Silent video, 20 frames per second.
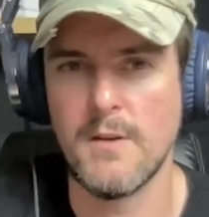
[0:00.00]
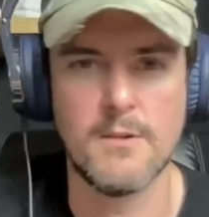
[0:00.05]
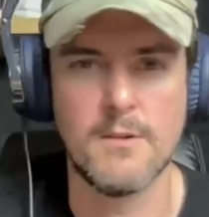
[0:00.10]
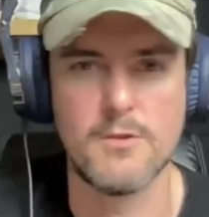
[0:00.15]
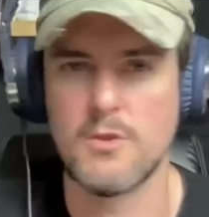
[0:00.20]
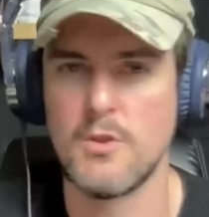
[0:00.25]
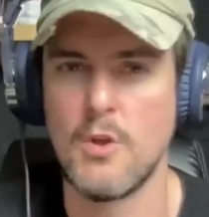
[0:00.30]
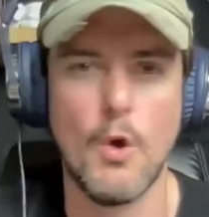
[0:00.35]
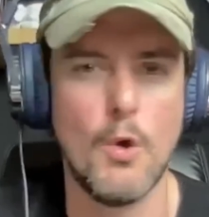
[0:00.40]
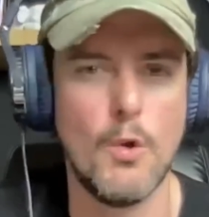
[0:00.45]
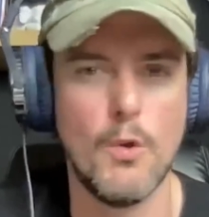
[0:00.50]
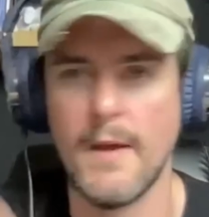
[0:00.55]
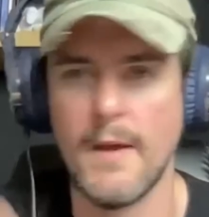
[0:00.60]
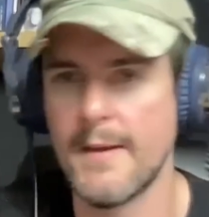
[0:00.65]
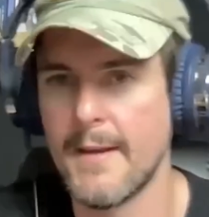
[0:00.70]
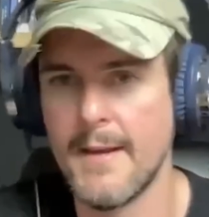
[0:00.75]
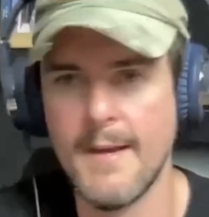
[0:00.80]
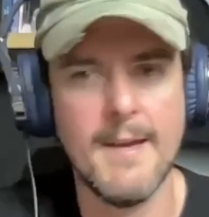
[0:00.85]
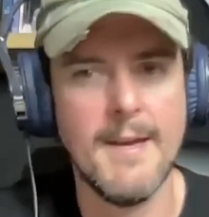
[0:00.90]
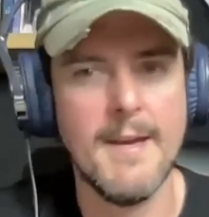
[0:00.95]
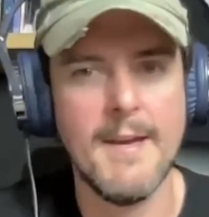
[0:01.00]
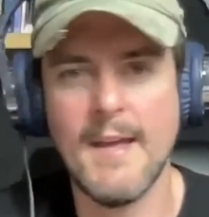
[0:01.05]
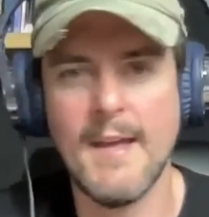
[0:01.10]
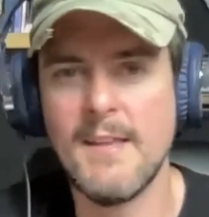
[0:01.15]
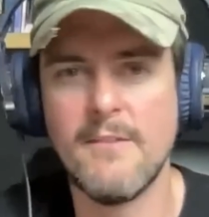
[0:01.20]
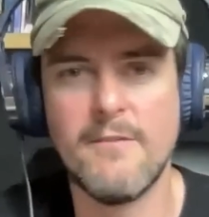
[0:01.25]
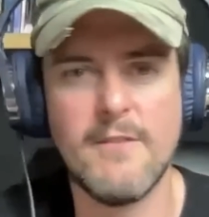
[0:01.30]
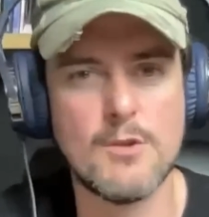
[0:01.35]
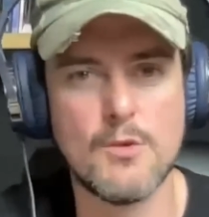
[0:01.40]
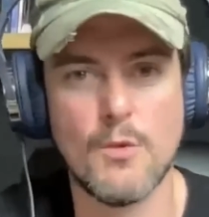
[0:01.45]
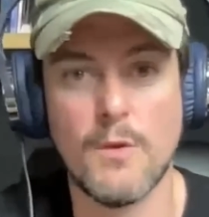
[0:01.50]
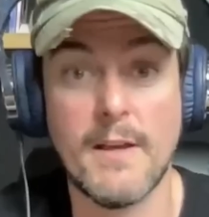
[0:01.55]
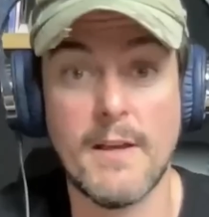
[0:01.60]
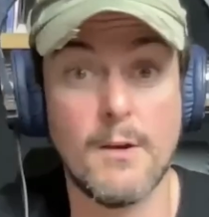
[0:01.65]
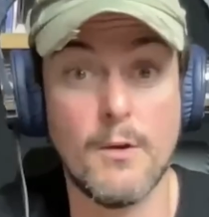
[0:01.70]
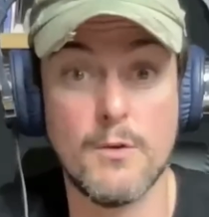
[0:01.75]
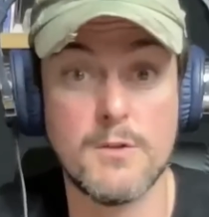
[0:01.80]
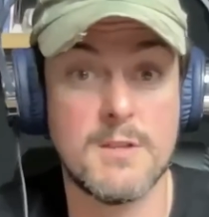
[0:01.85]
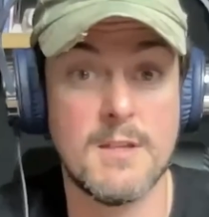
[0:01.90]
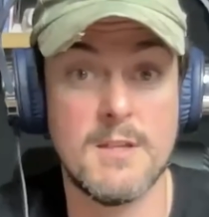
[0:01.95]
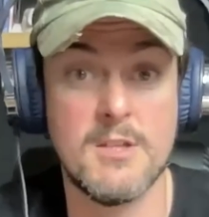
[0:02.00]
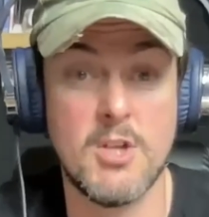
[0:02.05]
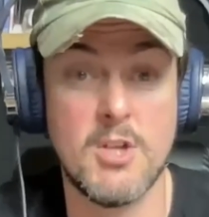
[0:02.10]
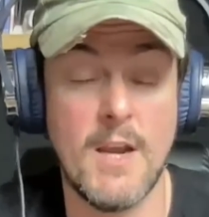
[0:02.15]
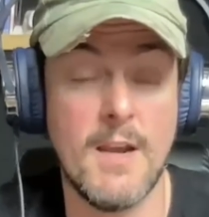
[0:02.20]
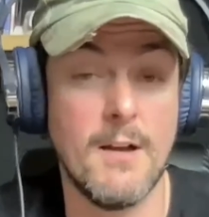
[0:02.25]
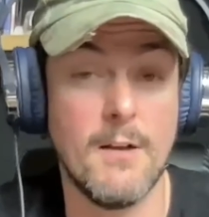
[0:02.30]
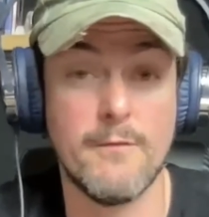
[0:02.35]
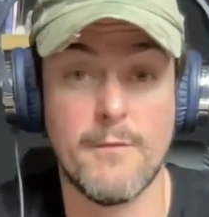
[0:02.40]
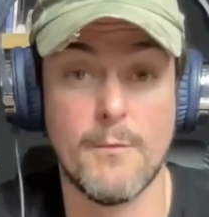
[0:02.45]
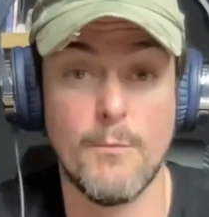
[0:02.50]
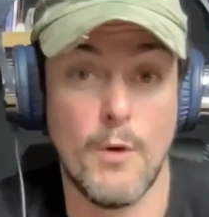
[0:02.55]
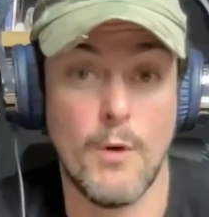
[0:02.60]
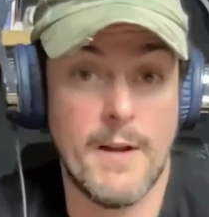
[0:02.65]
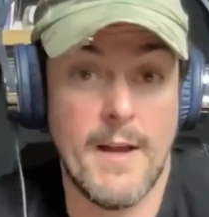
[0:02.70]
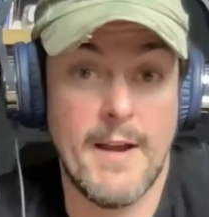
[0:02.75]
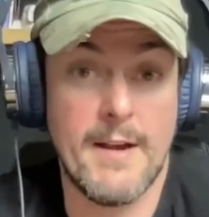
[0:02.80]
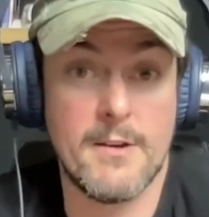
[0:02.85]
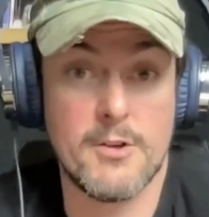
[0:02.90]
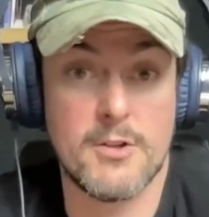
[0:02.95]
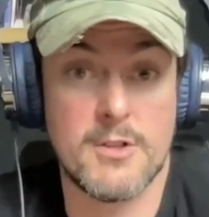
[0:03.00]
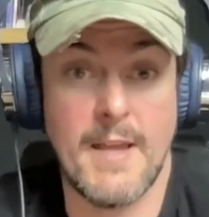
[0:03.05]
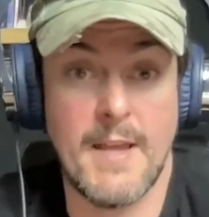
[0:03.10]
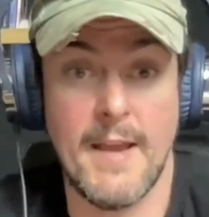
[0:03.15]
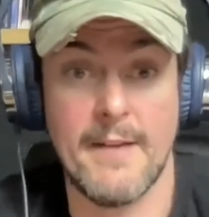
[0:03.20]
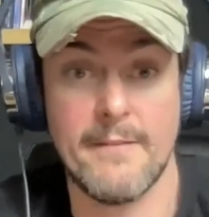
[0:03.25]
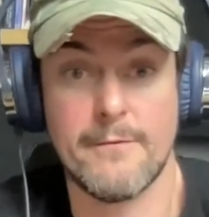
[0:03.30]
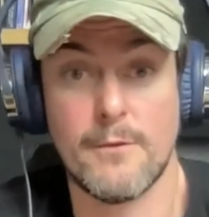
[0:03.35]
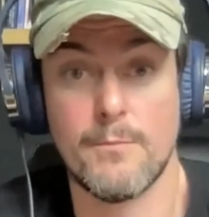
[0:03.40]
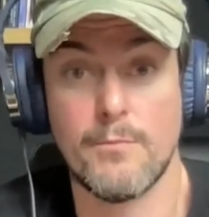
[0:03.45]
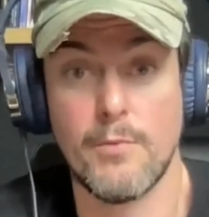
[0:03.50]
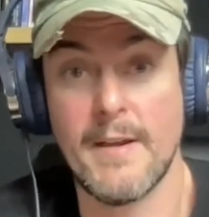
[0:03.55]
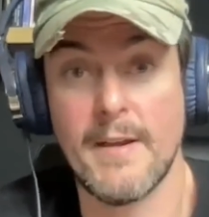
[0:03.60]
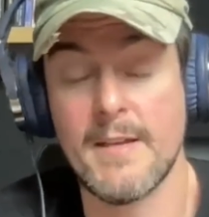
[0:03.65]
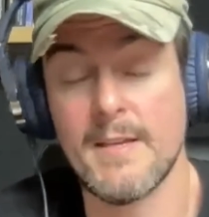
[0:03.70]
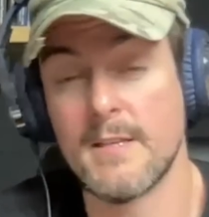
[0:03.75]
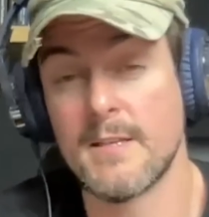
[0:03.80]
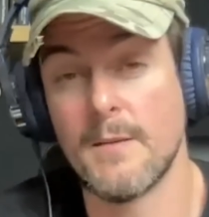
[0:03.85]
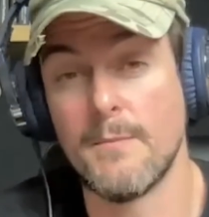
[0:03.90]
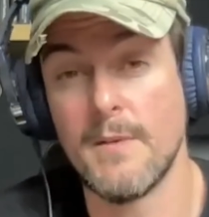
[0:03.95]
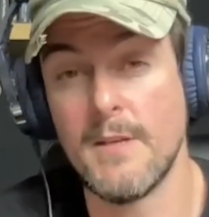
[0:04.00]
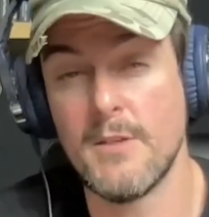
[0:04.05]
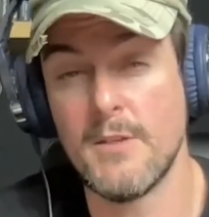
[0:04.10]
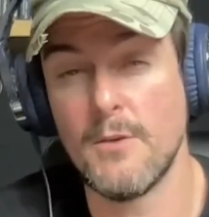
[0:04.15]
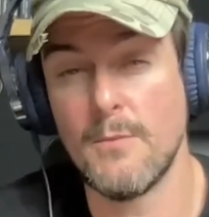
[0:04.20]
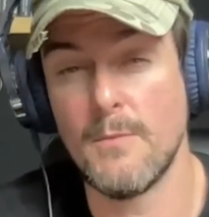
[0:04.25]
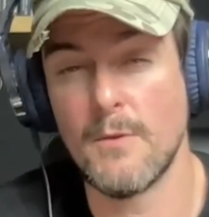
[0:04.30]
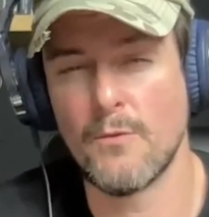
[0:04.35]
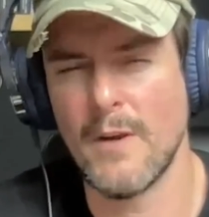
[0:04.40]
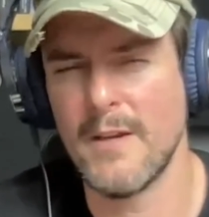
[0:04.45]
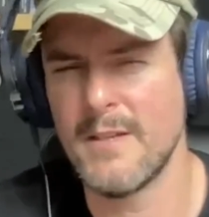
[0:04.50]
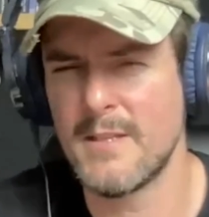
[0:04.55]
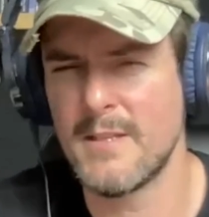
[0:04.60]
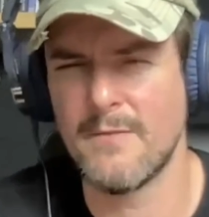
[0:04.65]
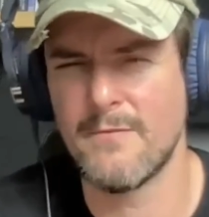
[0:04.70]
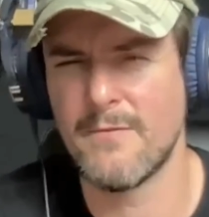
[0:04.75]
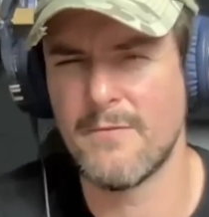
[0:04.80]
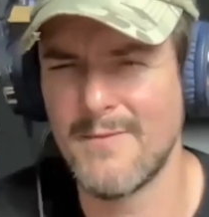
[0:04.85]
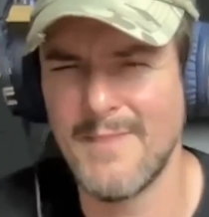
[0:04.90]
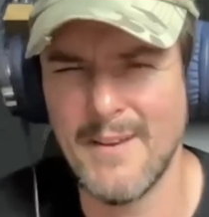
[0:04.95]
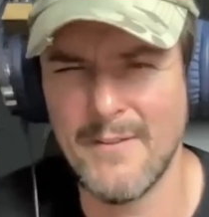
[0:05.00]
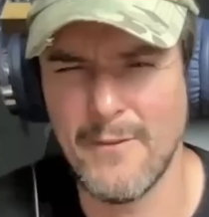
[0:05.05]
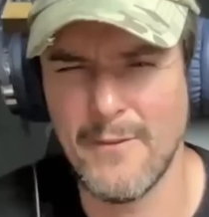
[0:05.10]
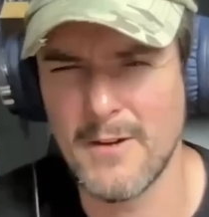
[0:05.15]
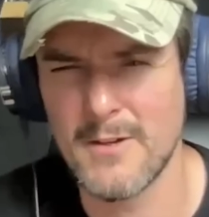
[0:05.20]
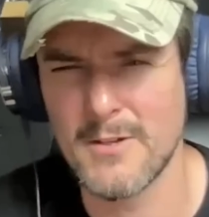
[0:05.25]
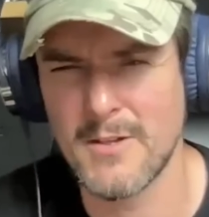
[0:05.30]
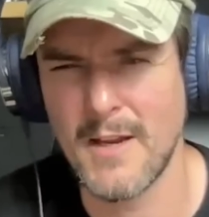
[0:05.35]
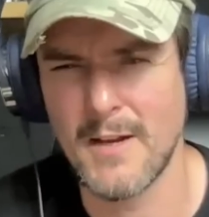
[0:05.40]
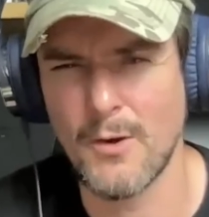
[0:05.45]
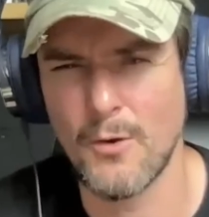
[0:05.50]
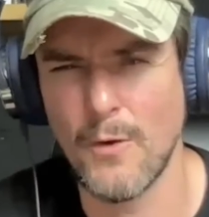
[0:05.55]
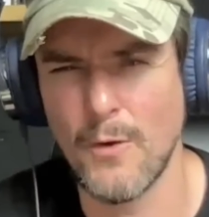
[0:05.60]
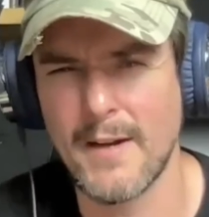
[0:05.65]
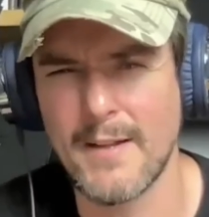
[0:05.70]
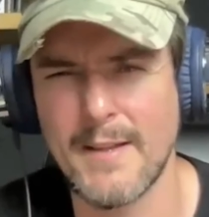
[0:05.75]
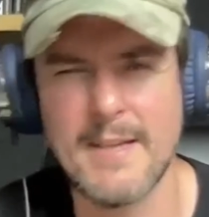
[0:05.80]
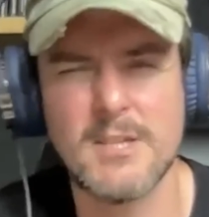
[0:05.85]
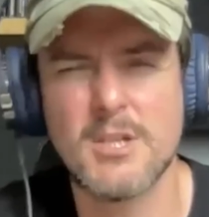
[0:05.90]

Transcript: There's no like individual that goes to jail, from what I understand, for breaking somebody's human rights, if I understand correctly.